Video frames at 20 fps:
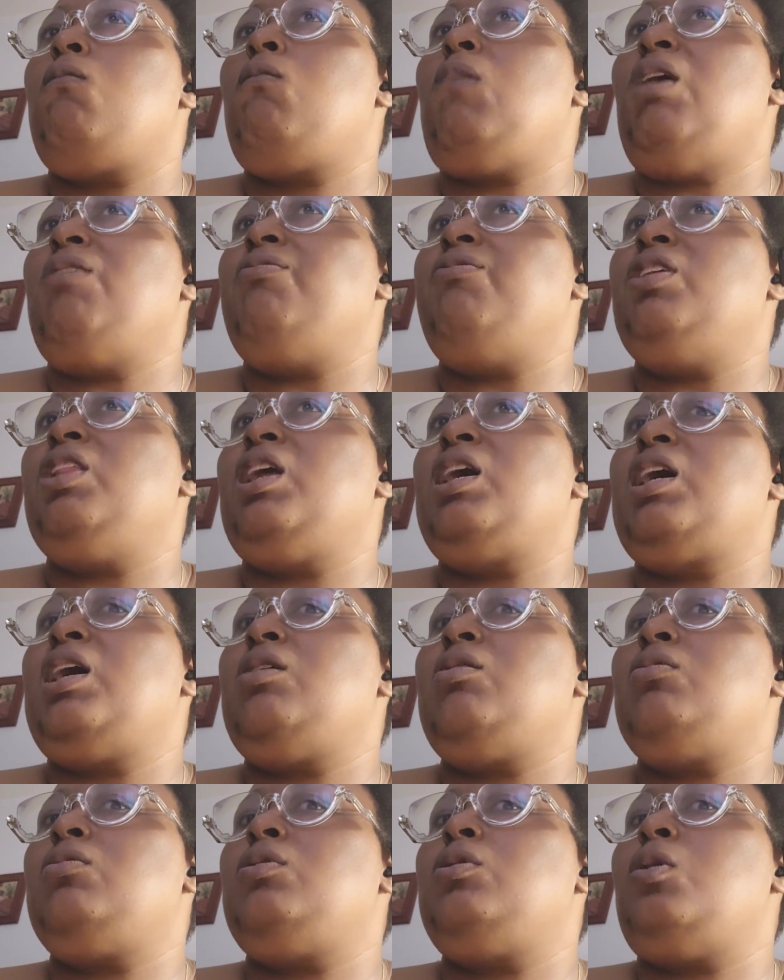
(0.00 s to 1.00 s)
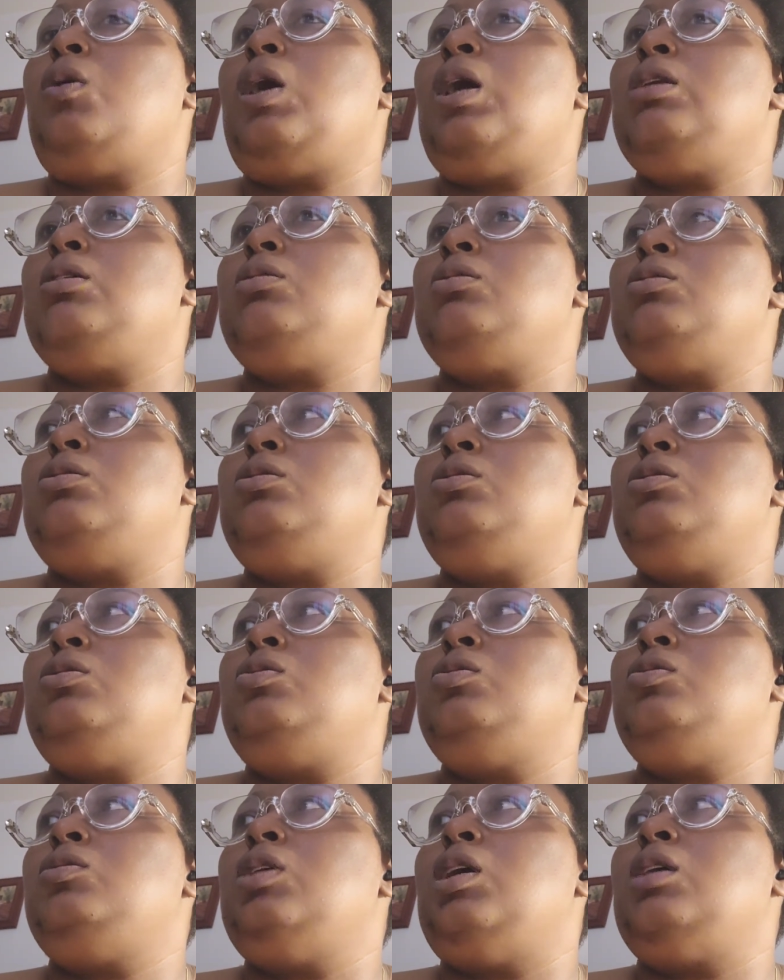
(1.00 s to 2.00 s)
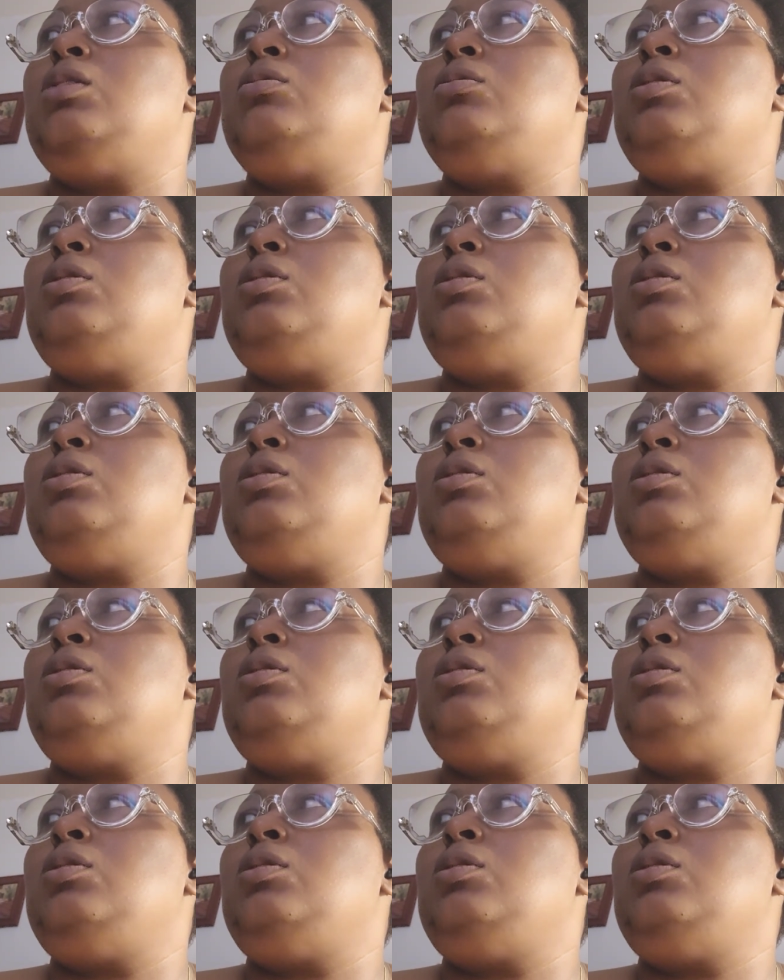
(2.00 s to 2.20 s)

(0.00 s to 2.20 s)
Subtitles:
I feel like I don't know how to do that